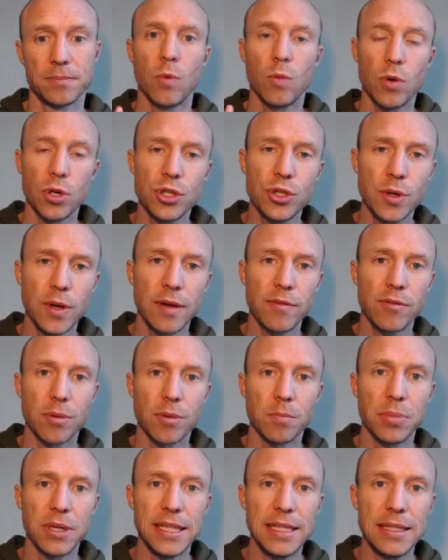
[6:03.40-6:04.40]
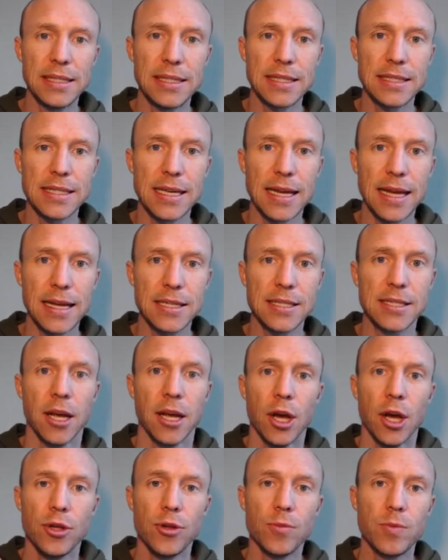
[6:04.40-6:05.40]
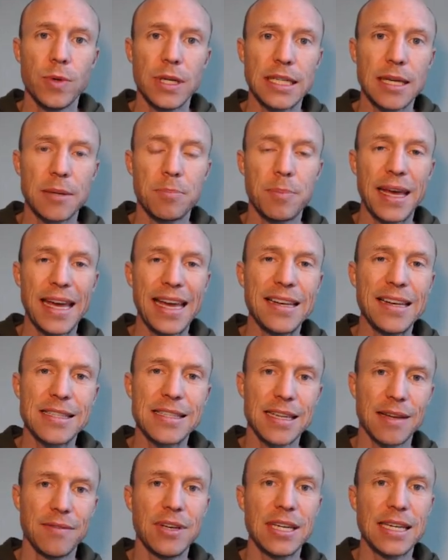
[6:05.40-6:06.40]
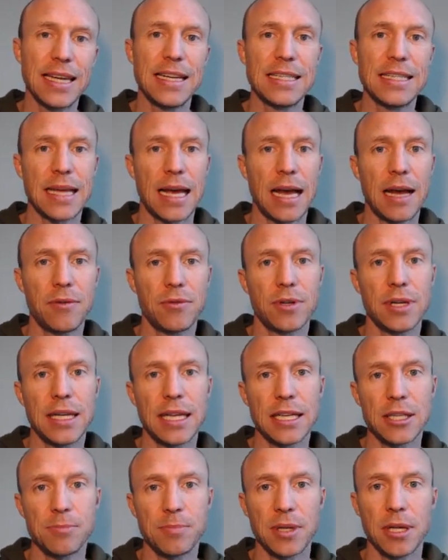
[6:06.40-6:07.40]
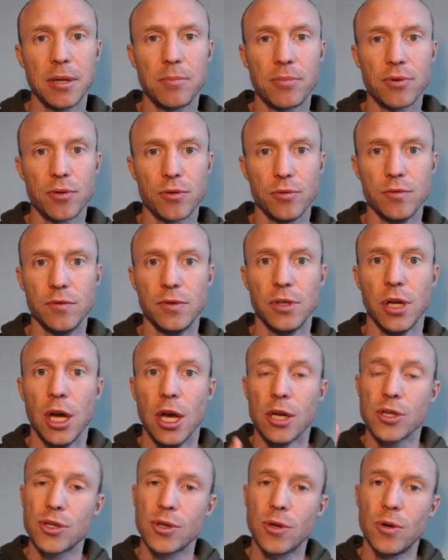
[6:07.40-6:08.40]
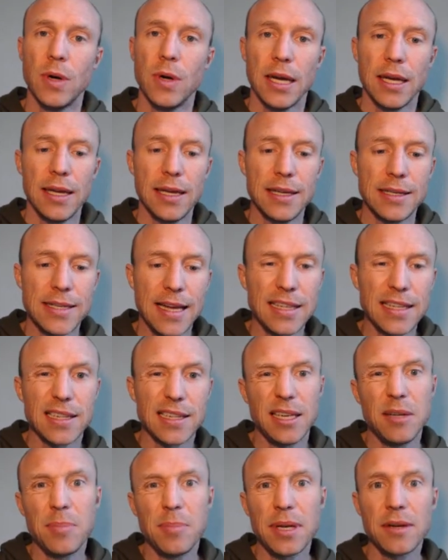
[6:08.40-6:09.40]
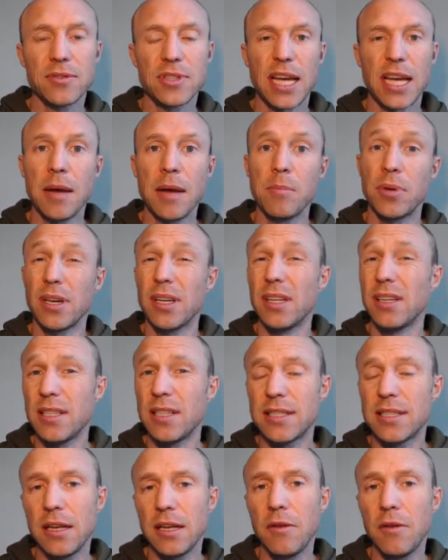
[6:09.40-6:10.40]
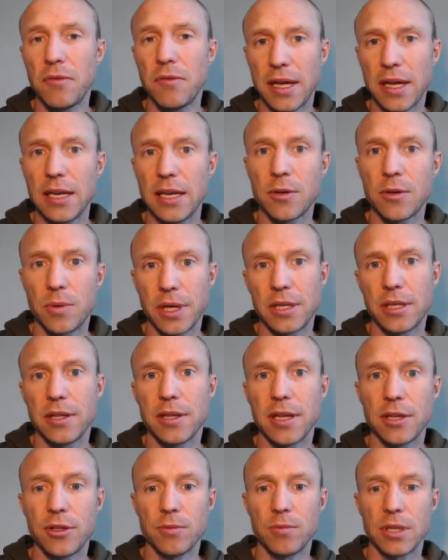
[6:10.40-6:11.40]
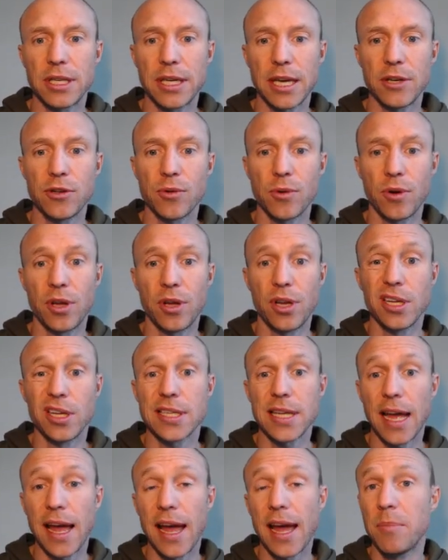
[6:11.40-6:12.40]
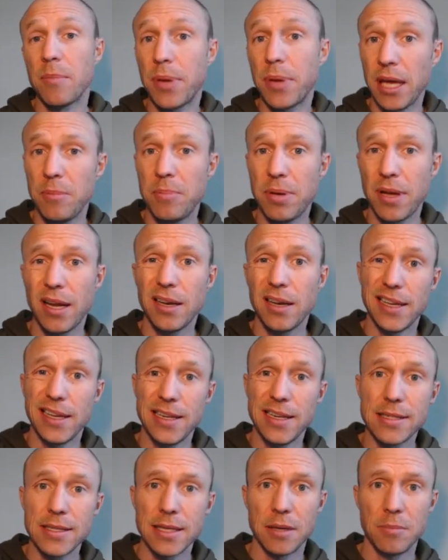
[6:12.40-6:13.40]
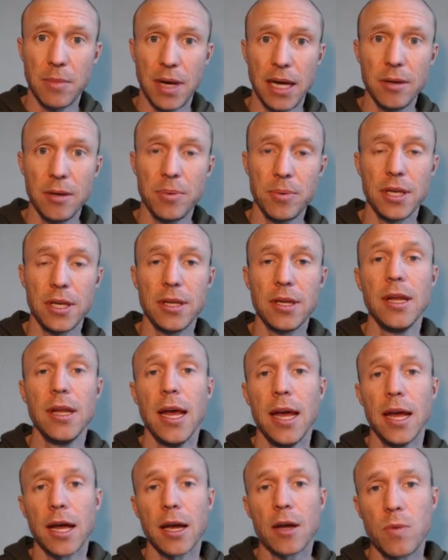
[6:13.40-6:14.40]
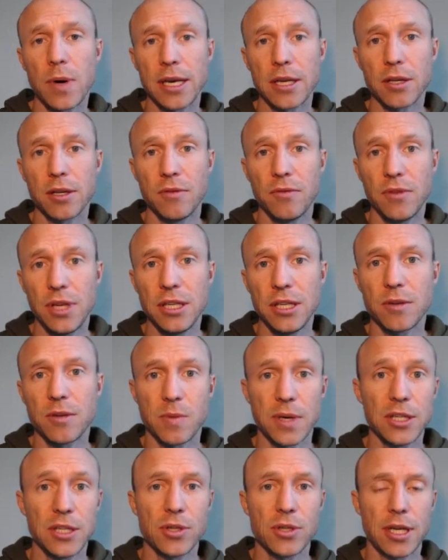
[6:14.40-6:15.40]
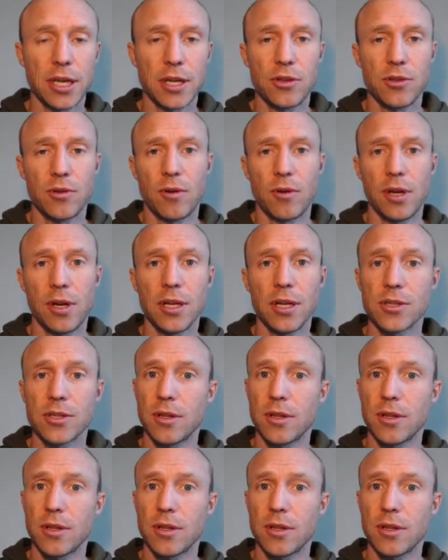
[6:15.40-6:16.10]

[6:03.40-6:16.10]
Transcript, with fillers: Once you have completed a test, you will get paid seven days after it has been approved. So it takes a little bit of time, but it is still fairly quickly that you will get your earnings. And PayPal is, in my opinion, a quite convenient way to get your earnings.